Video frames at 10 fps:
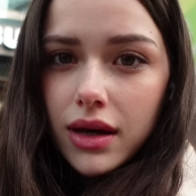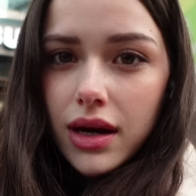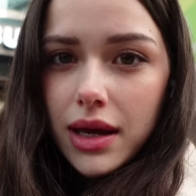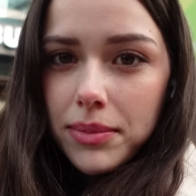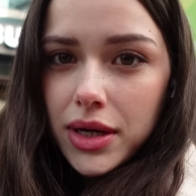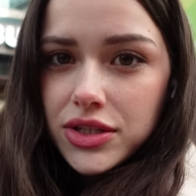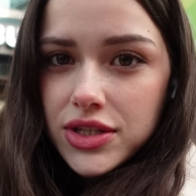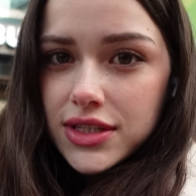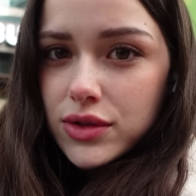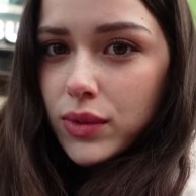I bought
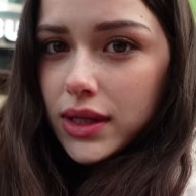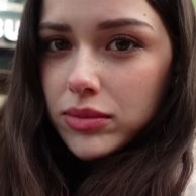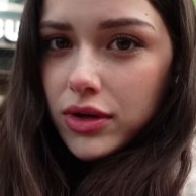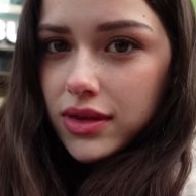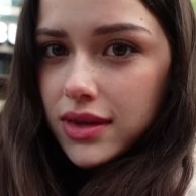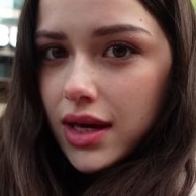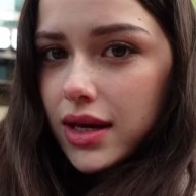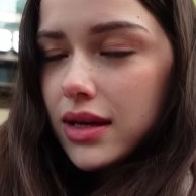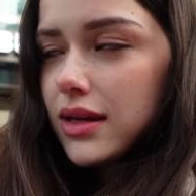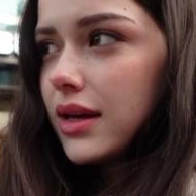just one more
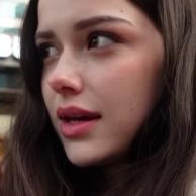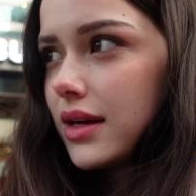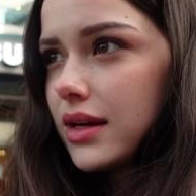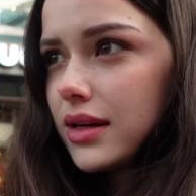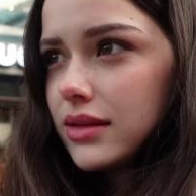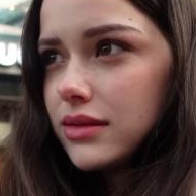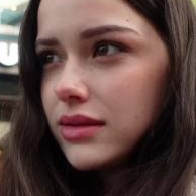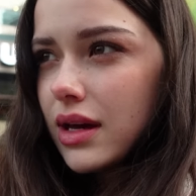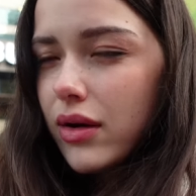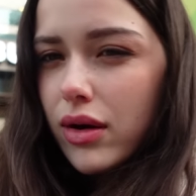thing and
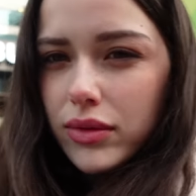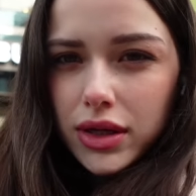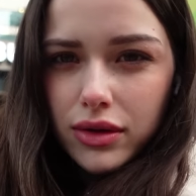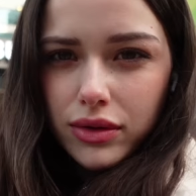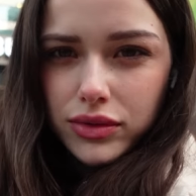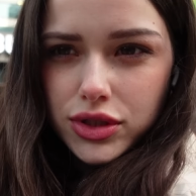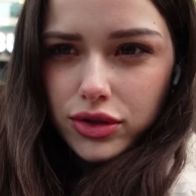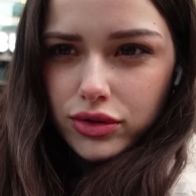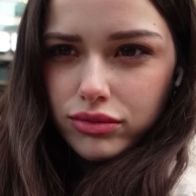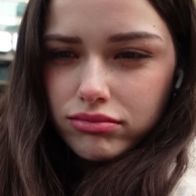now I want to go
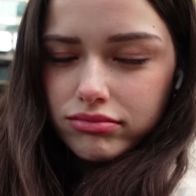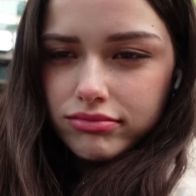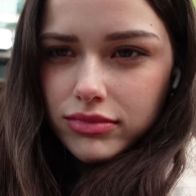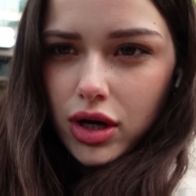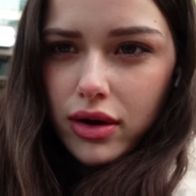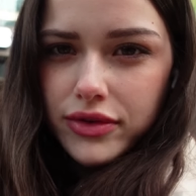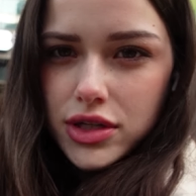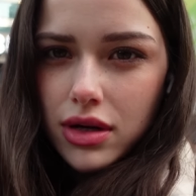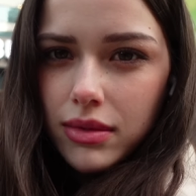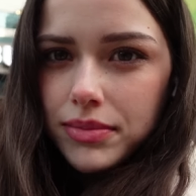to a coffee
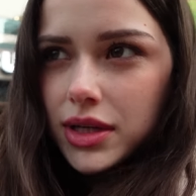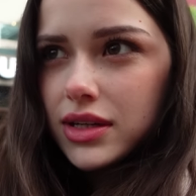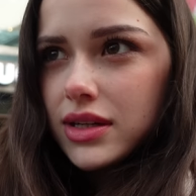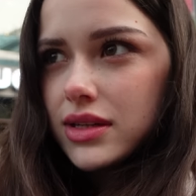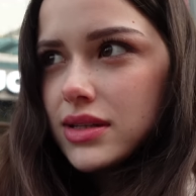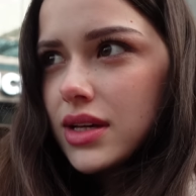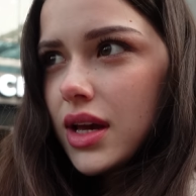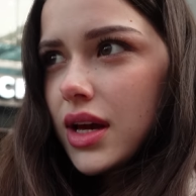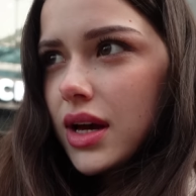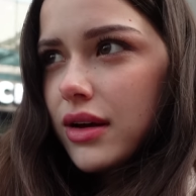shop because
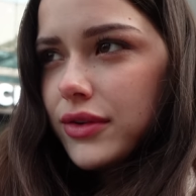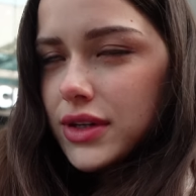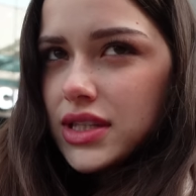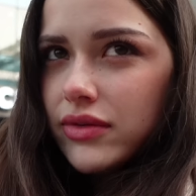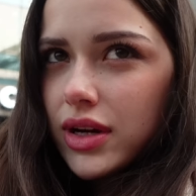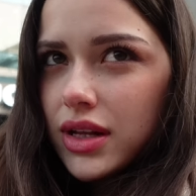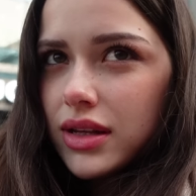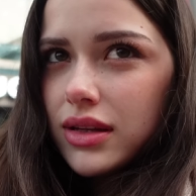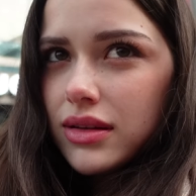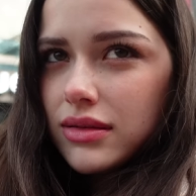first of
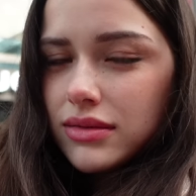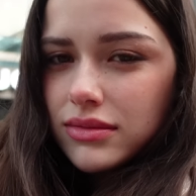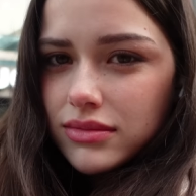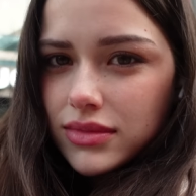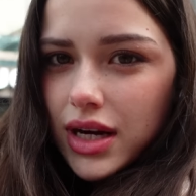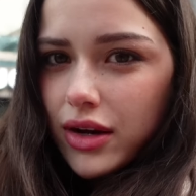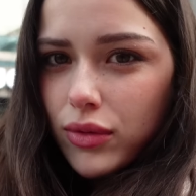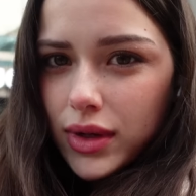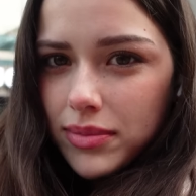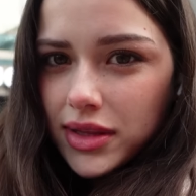all I don't
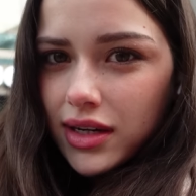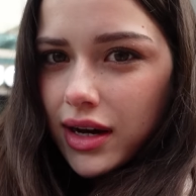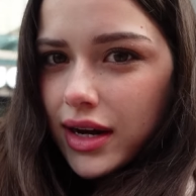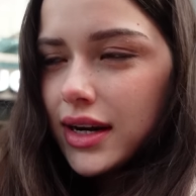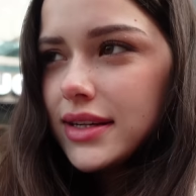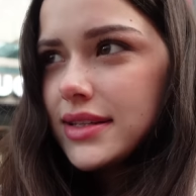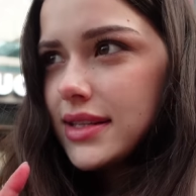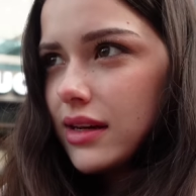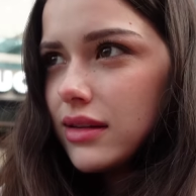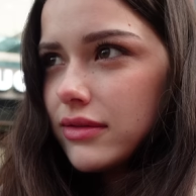want to be tired,
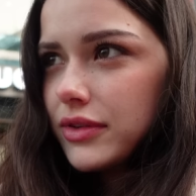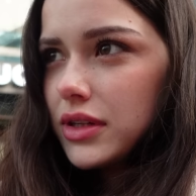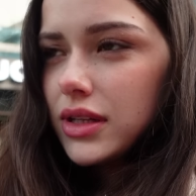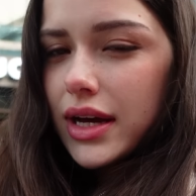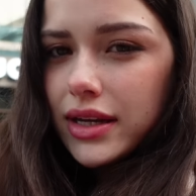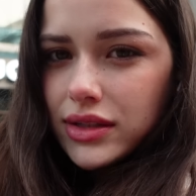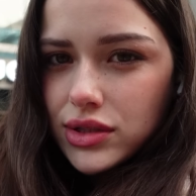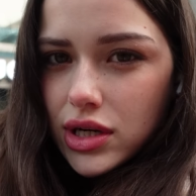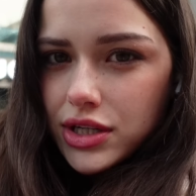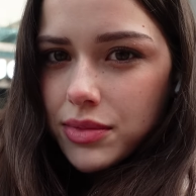second of all I need to
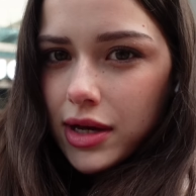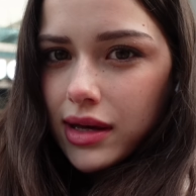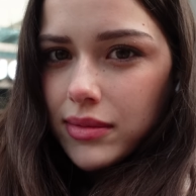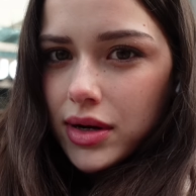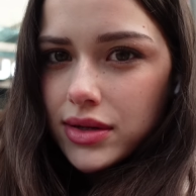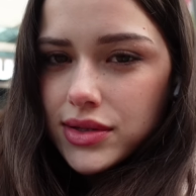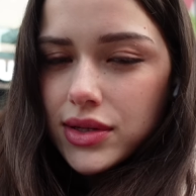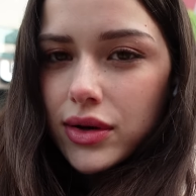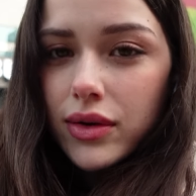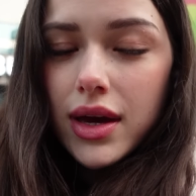charge my camera,
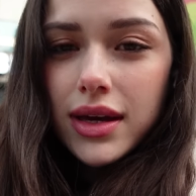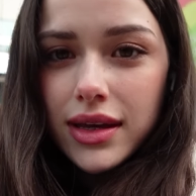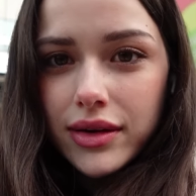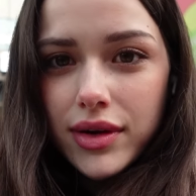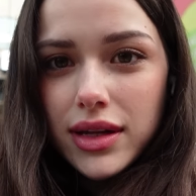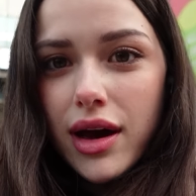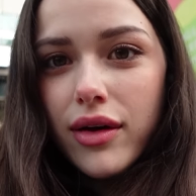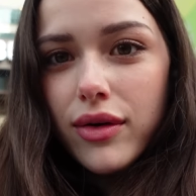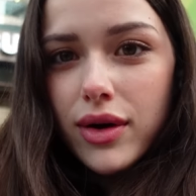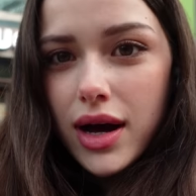so yeah, right
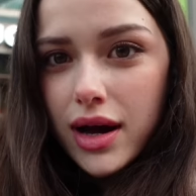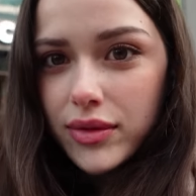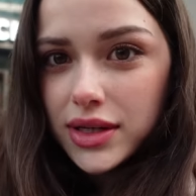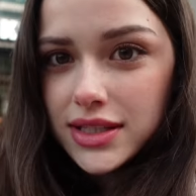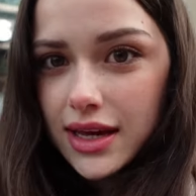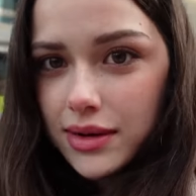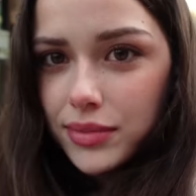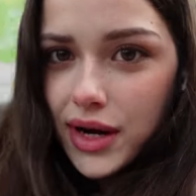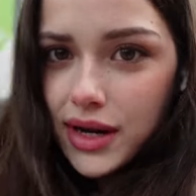now I want to take a